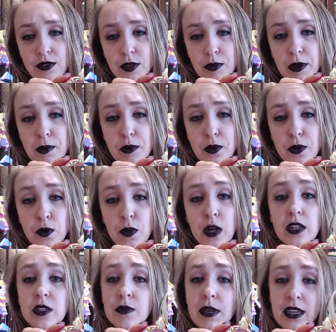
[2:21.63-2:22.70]
for people who
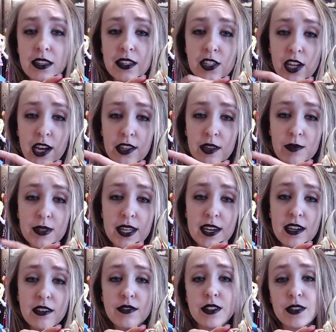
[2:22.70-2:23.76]
want to make the shout
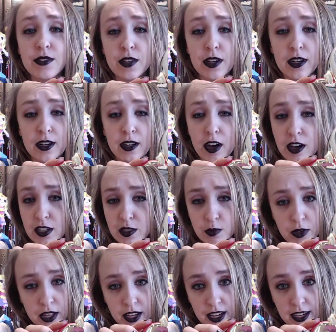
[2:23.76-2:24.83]
themselves if they're
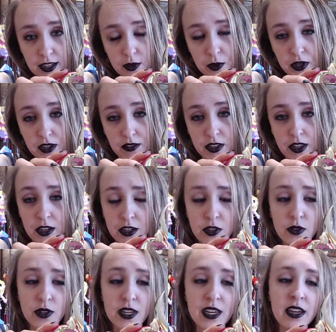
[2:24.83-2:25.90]
cosplaying or whatever they're
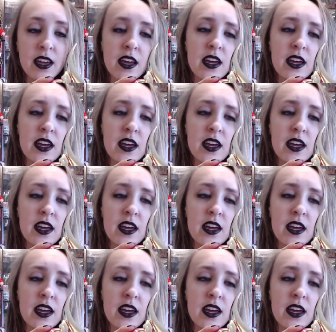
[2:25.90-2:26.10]
doing.